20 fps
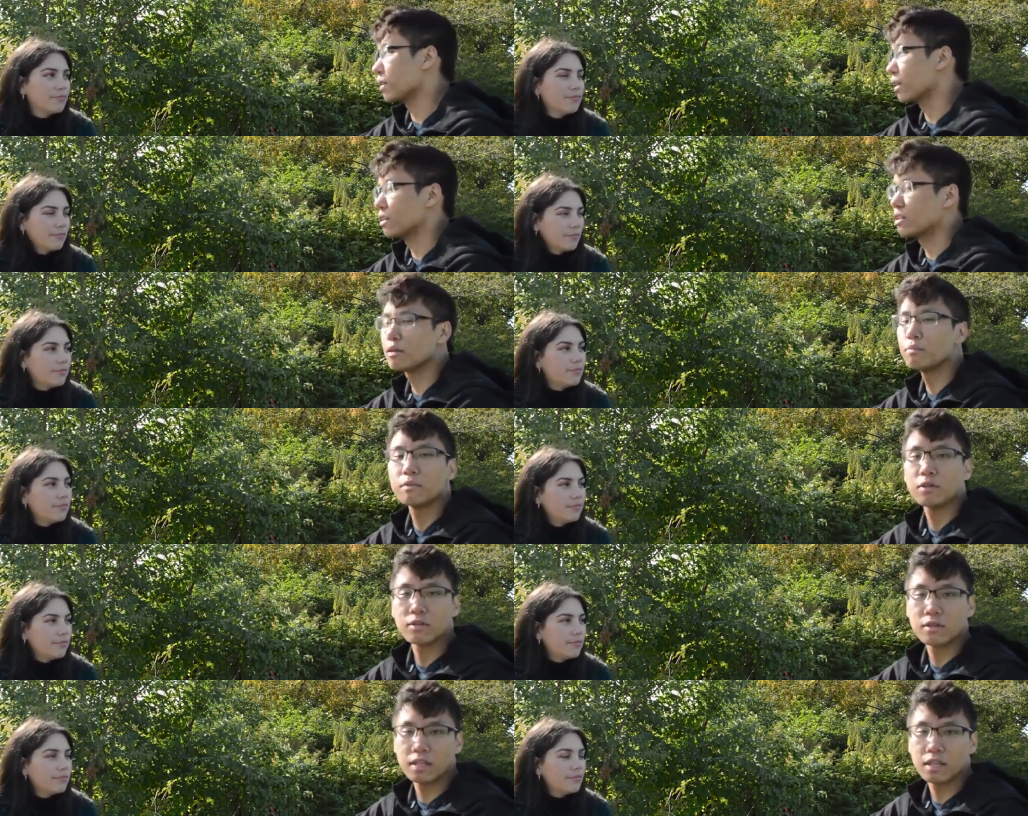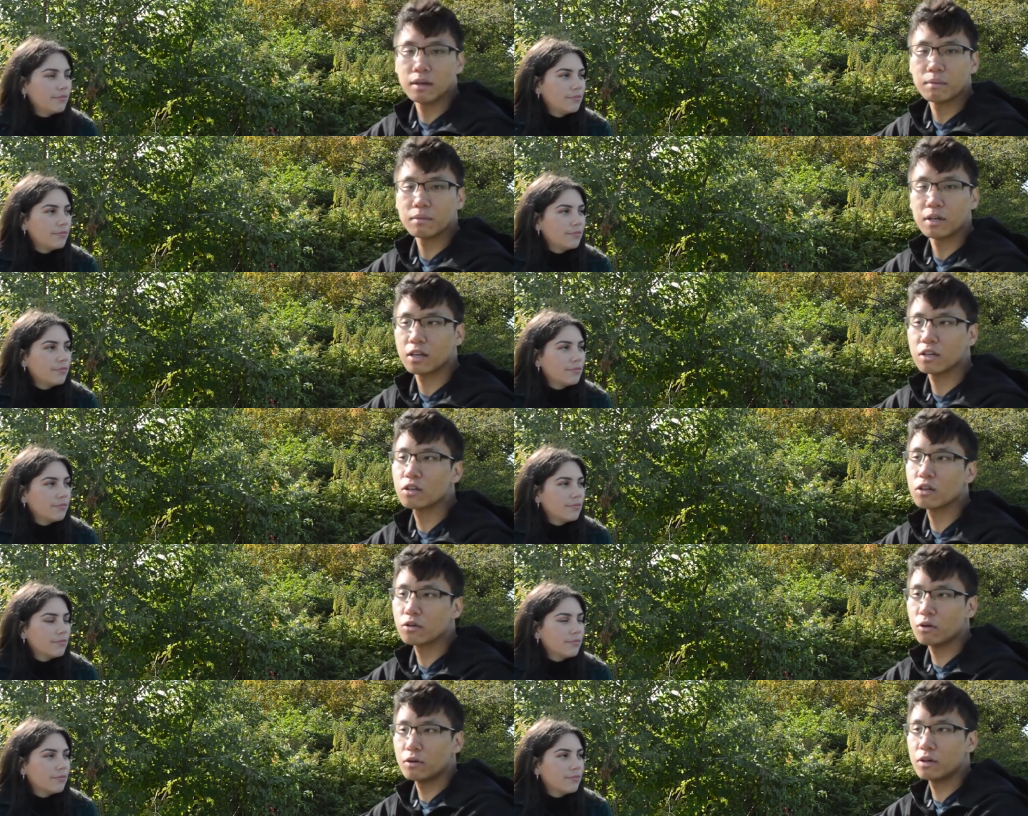Speaker 1: it's a museum that
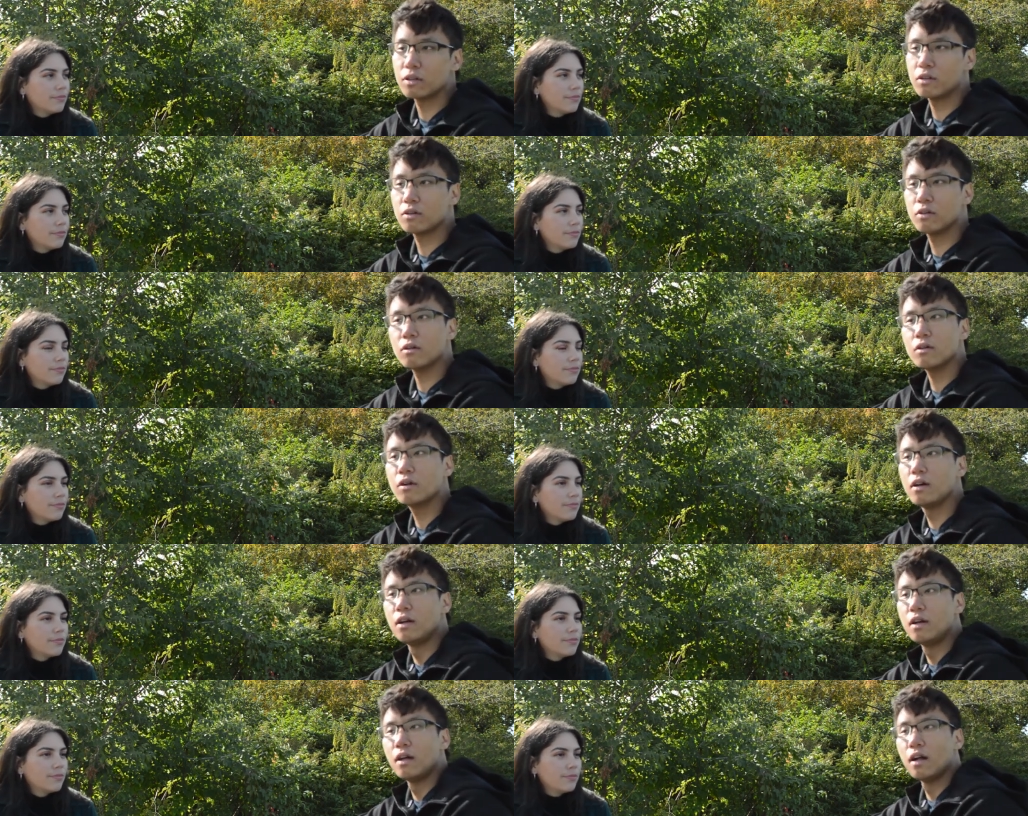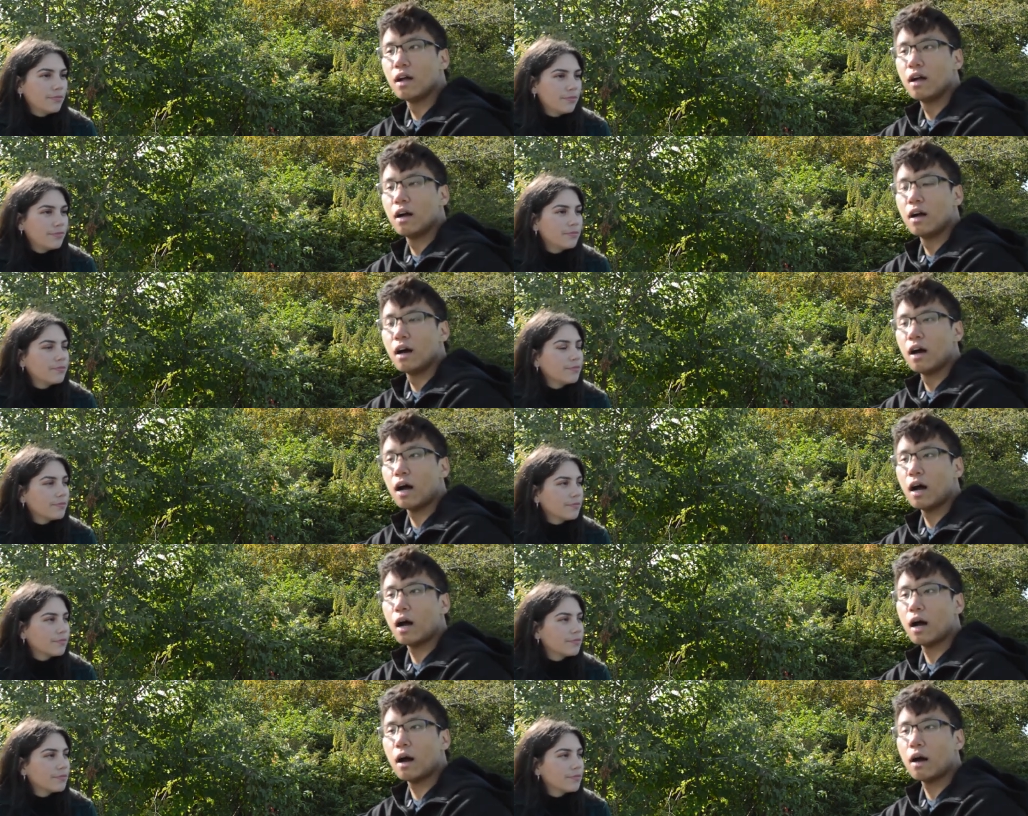you could go into,
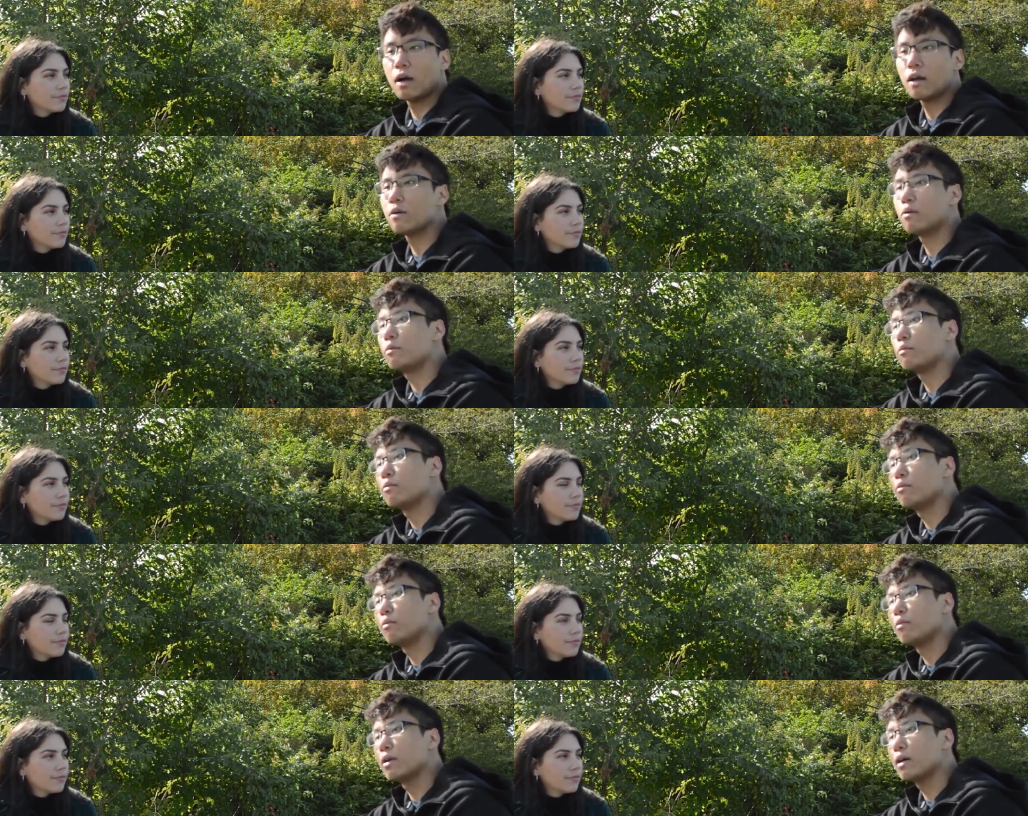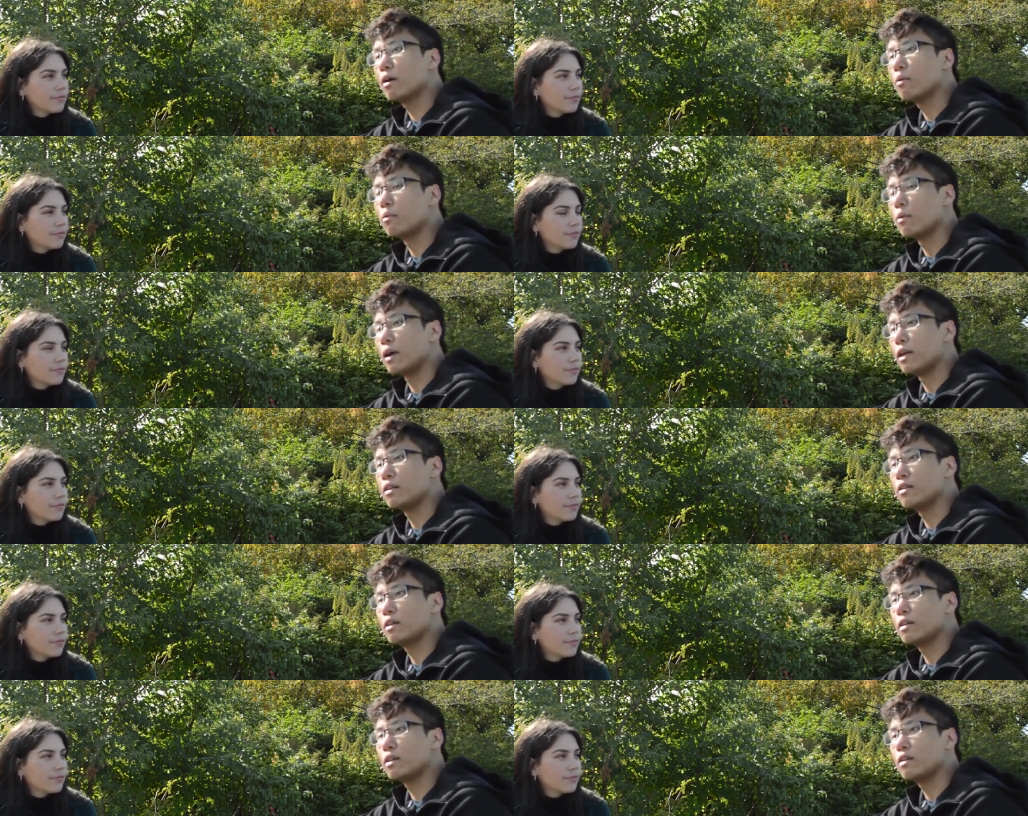and when I
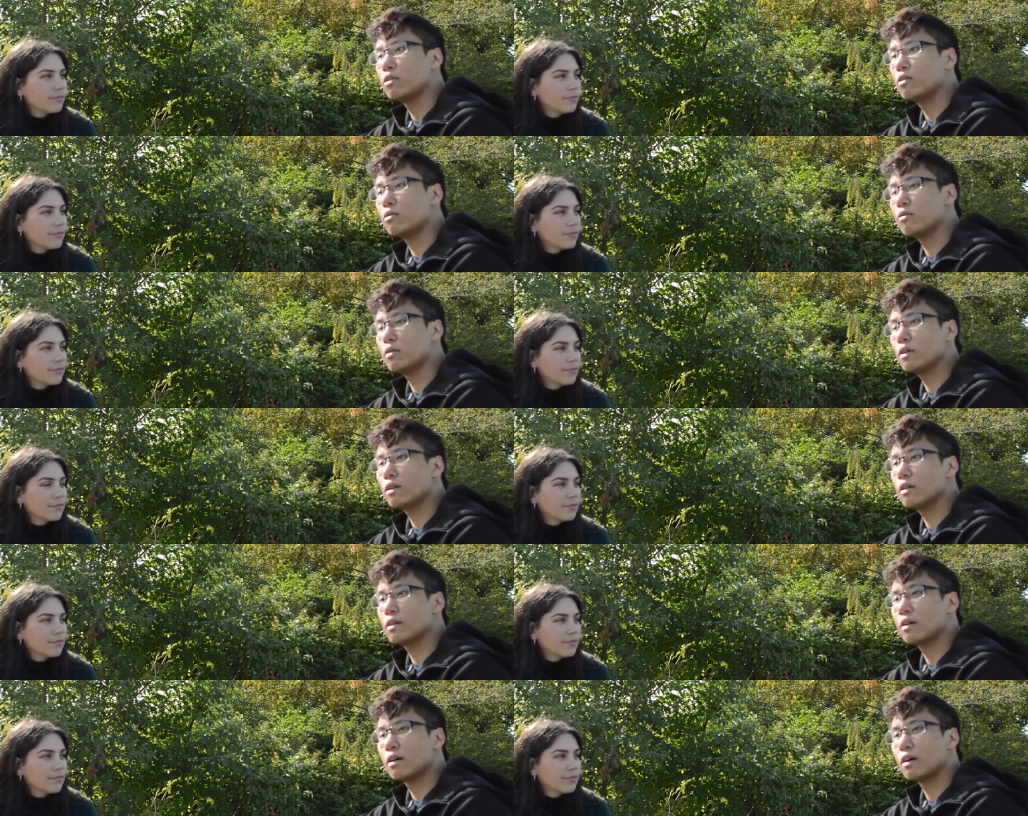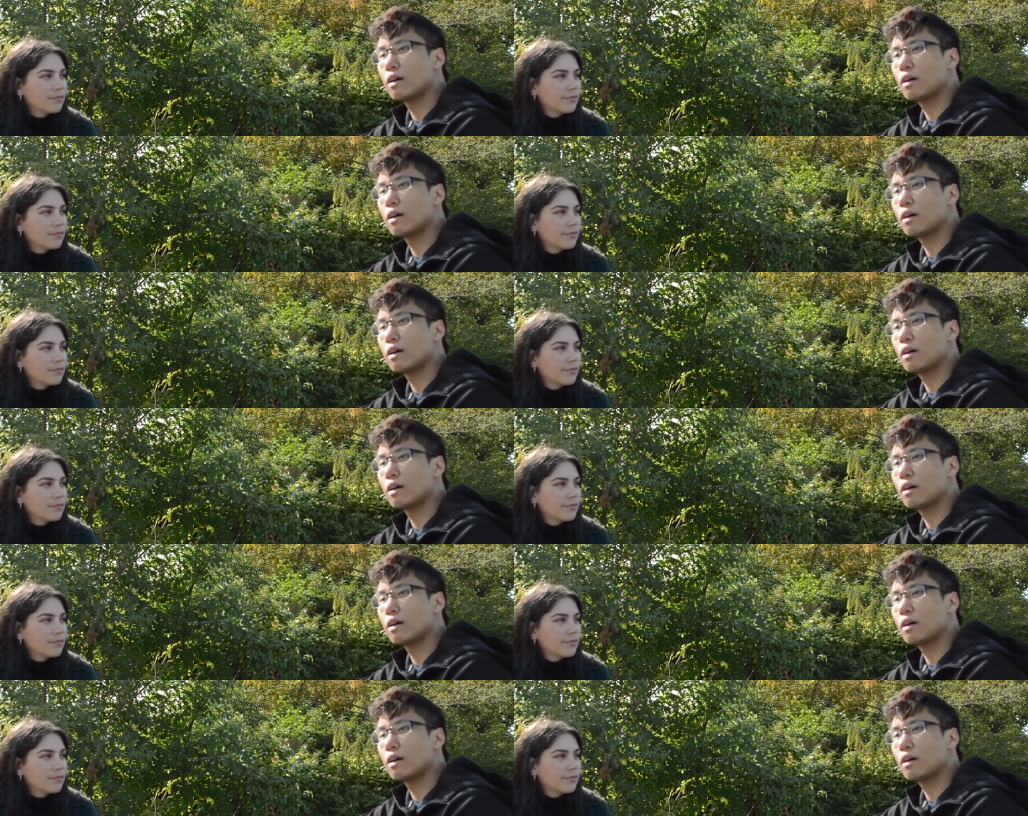went into it,